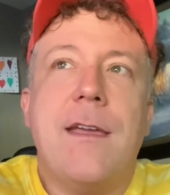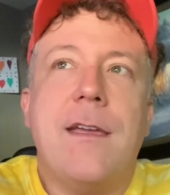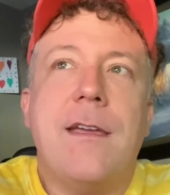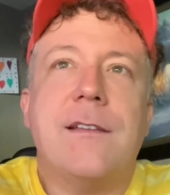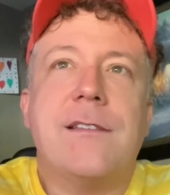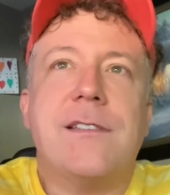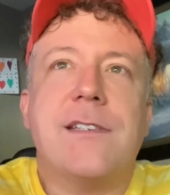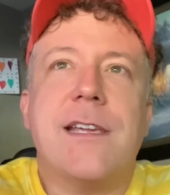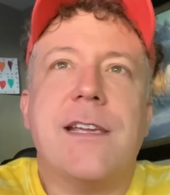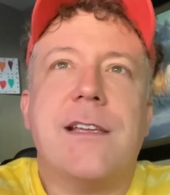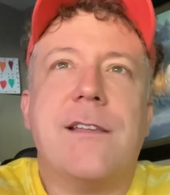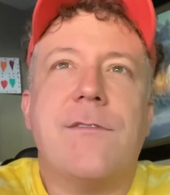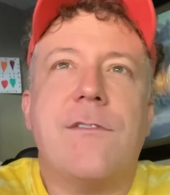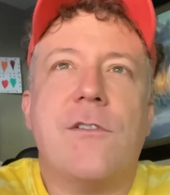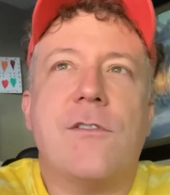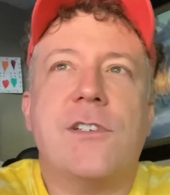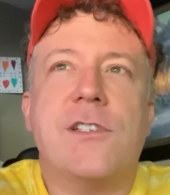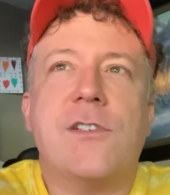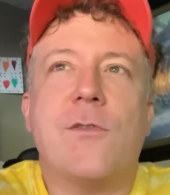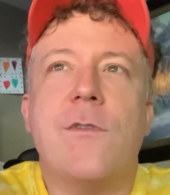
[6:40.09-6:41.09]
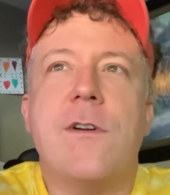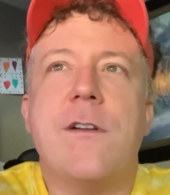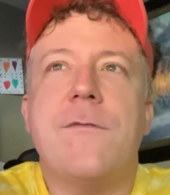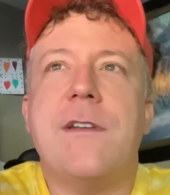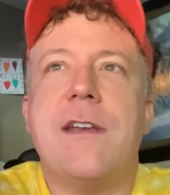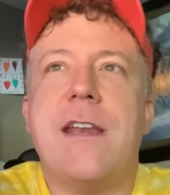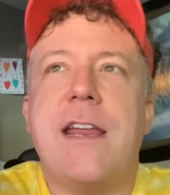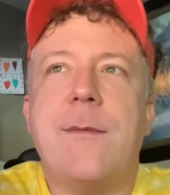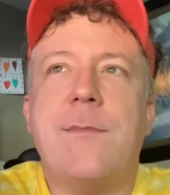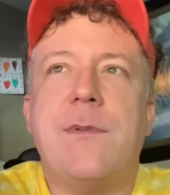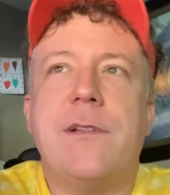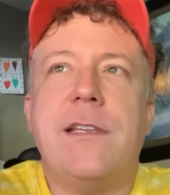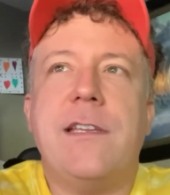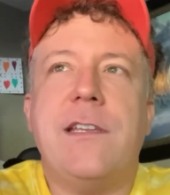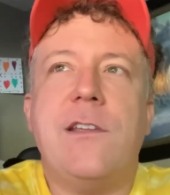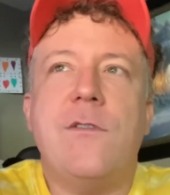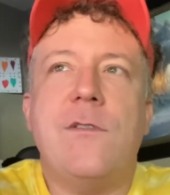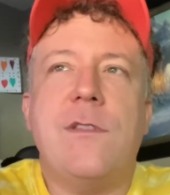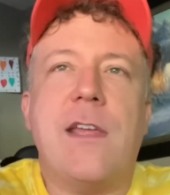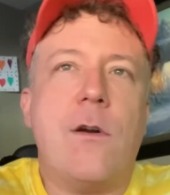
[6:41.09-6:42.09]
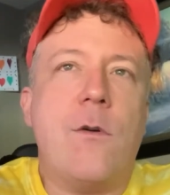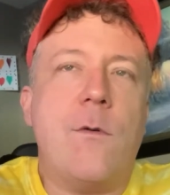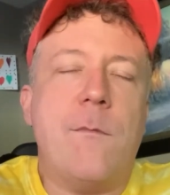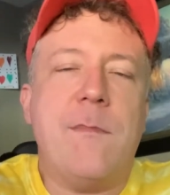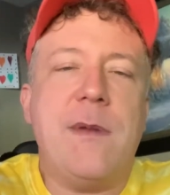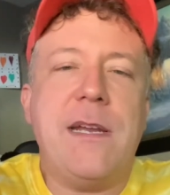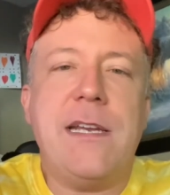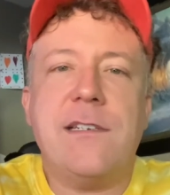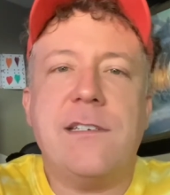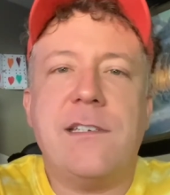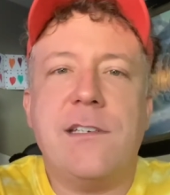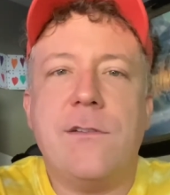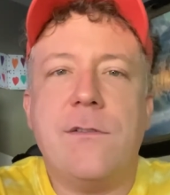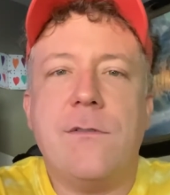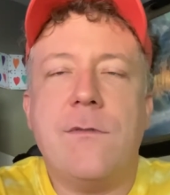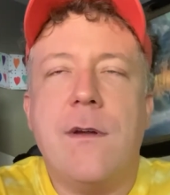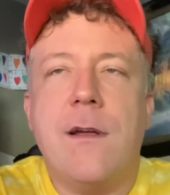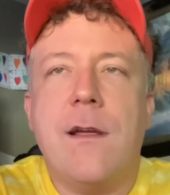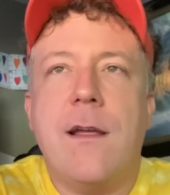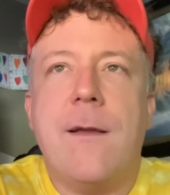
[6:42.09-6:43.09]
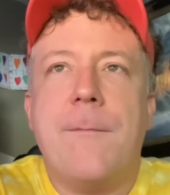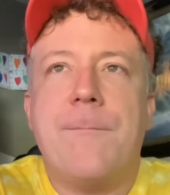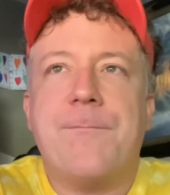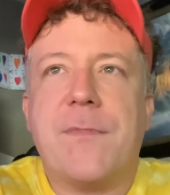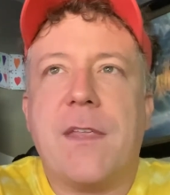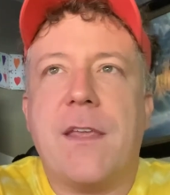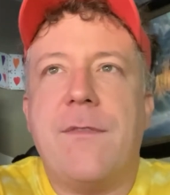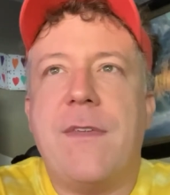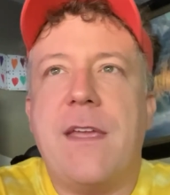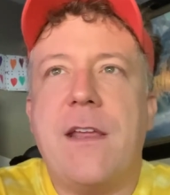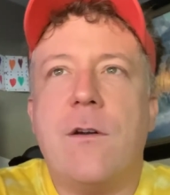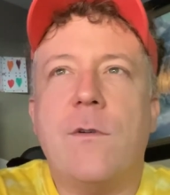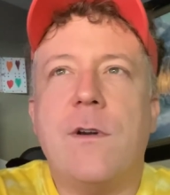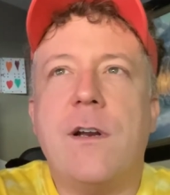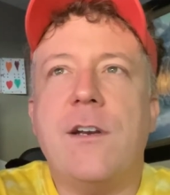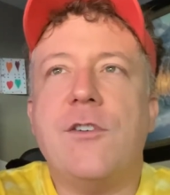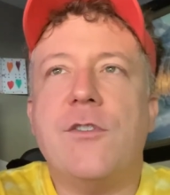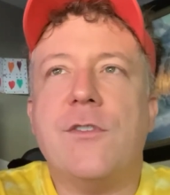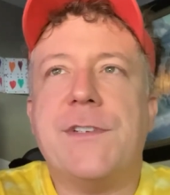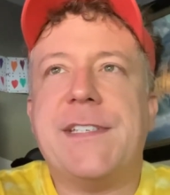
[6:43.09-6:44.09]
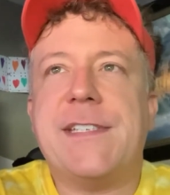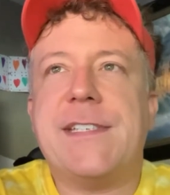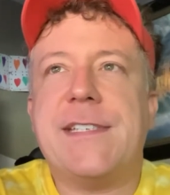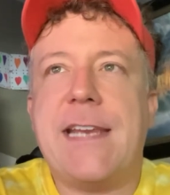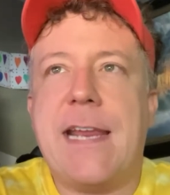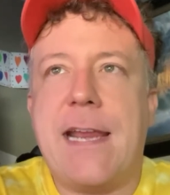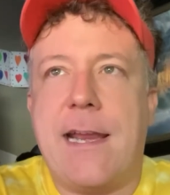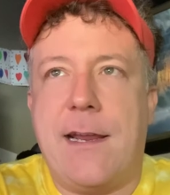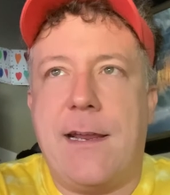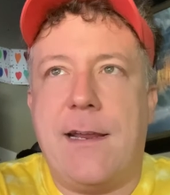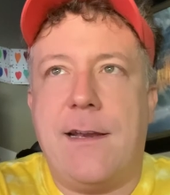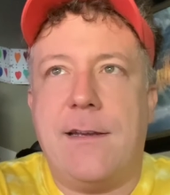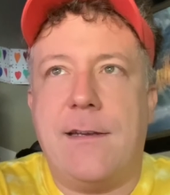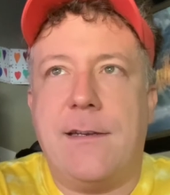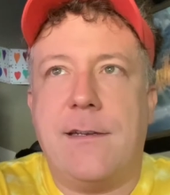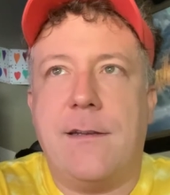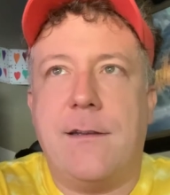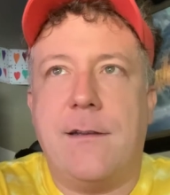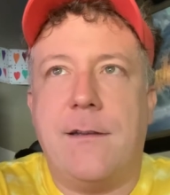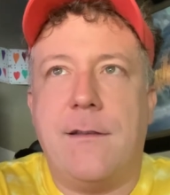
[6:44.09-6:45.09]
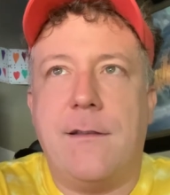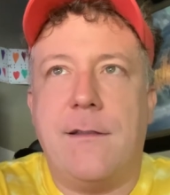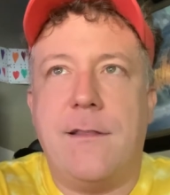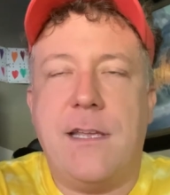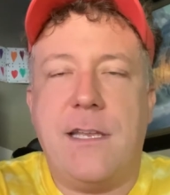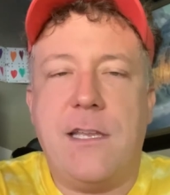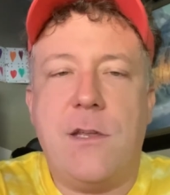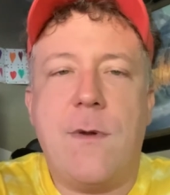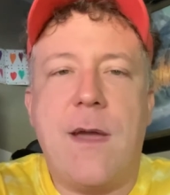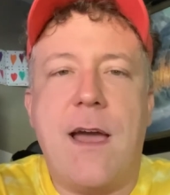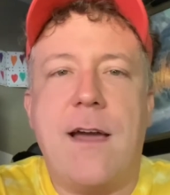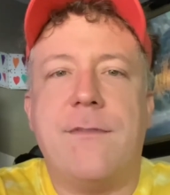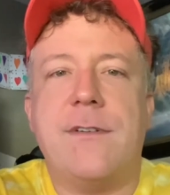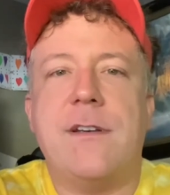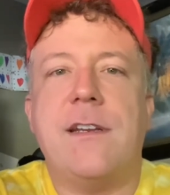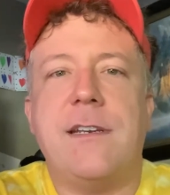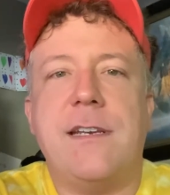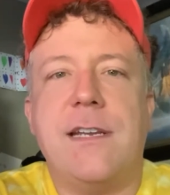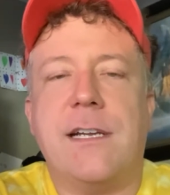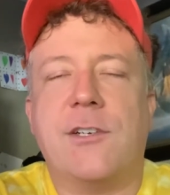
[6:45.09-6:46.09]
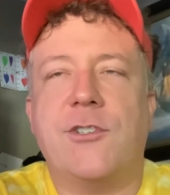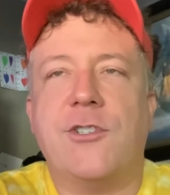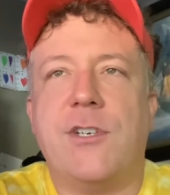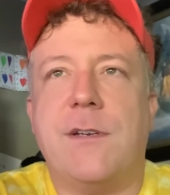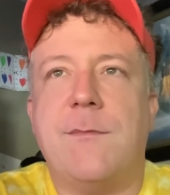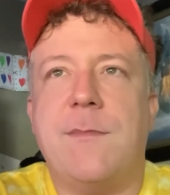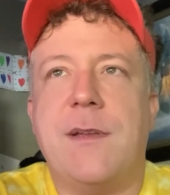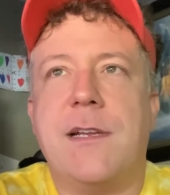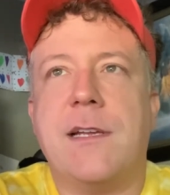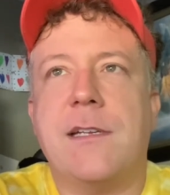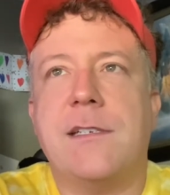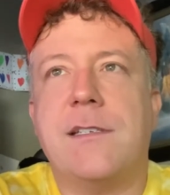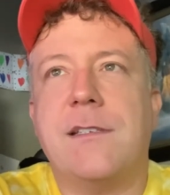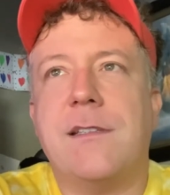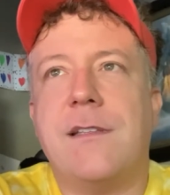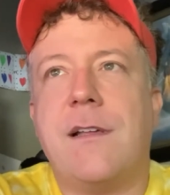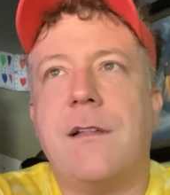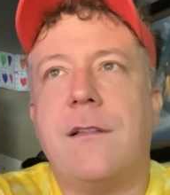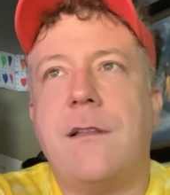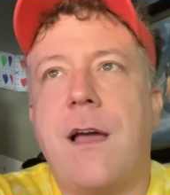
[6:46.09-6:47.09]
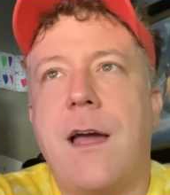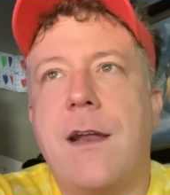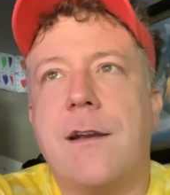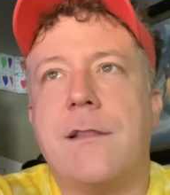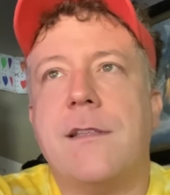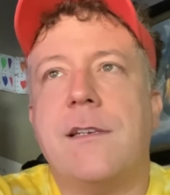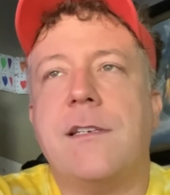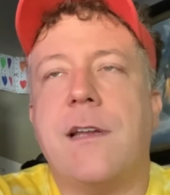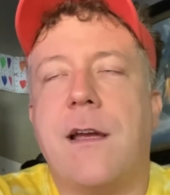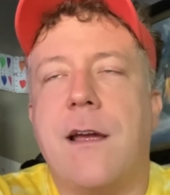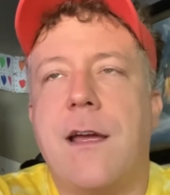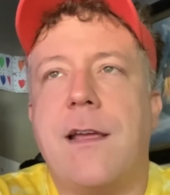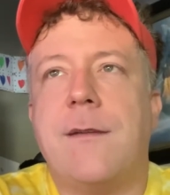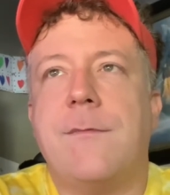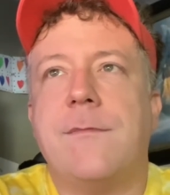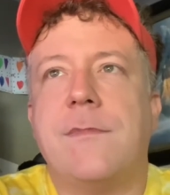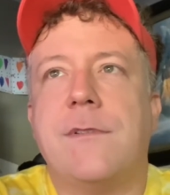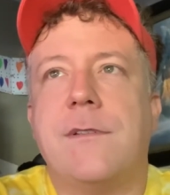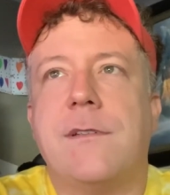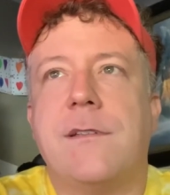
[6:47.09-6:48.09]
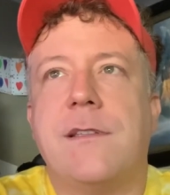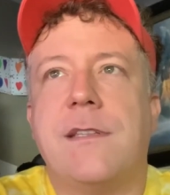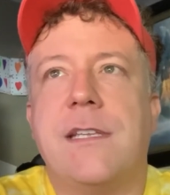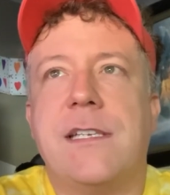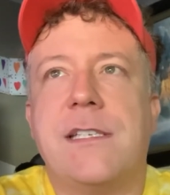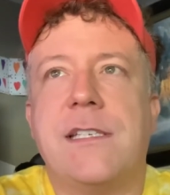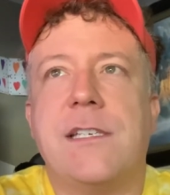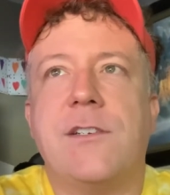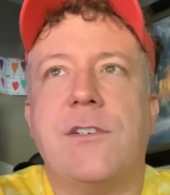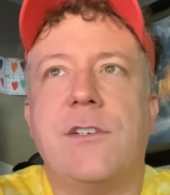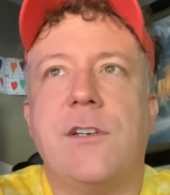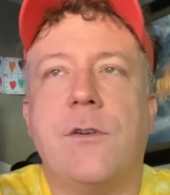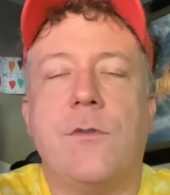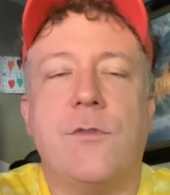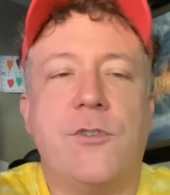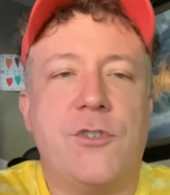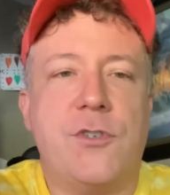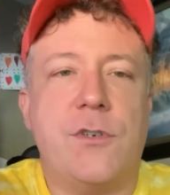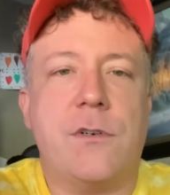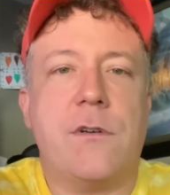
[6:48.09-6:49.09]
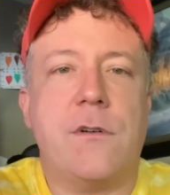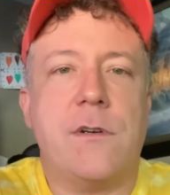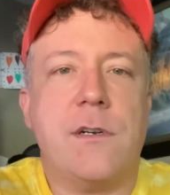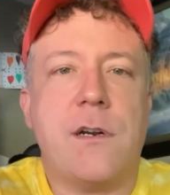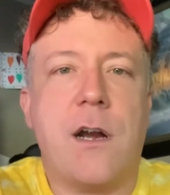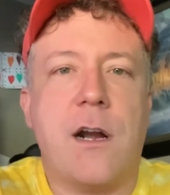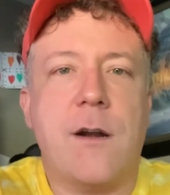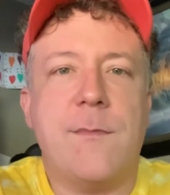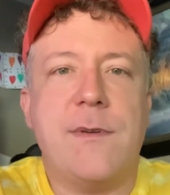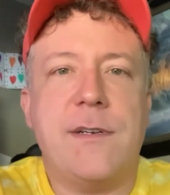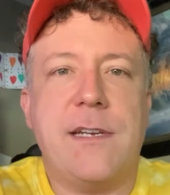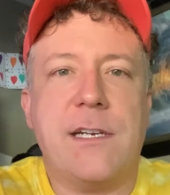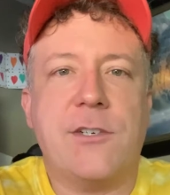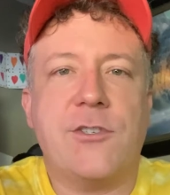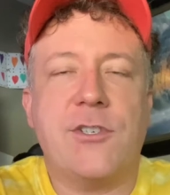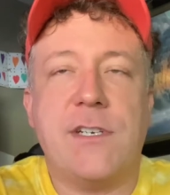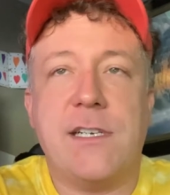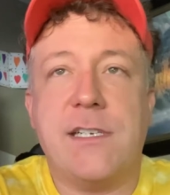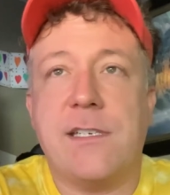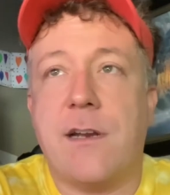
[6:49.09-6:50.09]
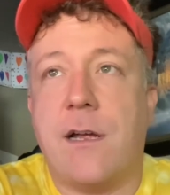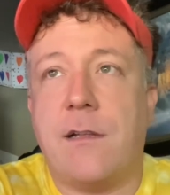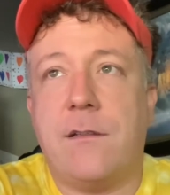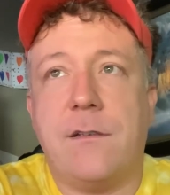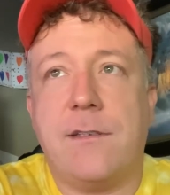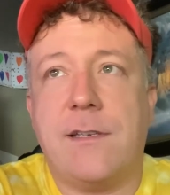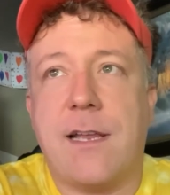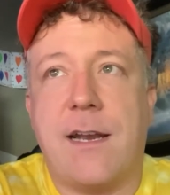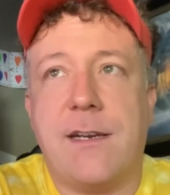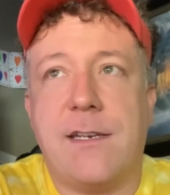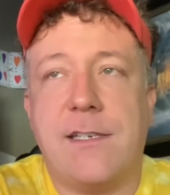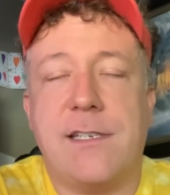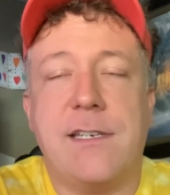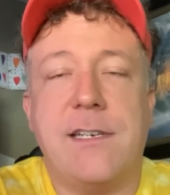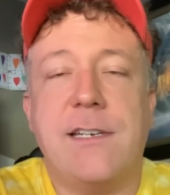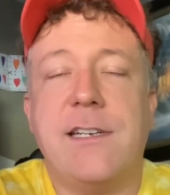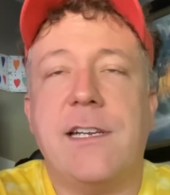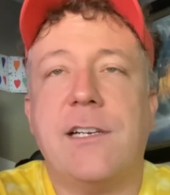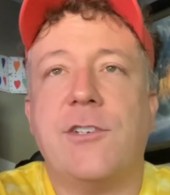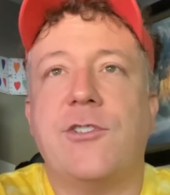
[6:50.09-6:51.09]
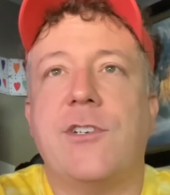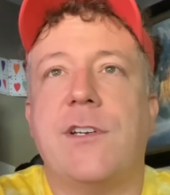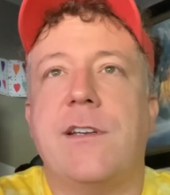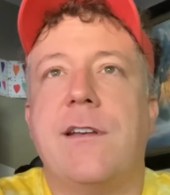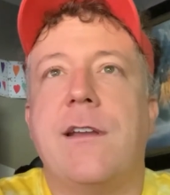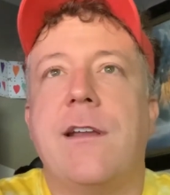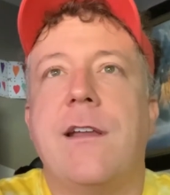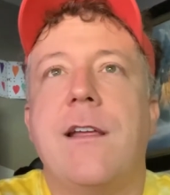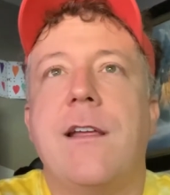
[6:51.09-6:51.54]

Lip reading: It's like they're sort of enabling you. They don't mean to. They don't understand that you have an addiction because a lot of the time this, sugar and carb addiction is not looked at as an addiction.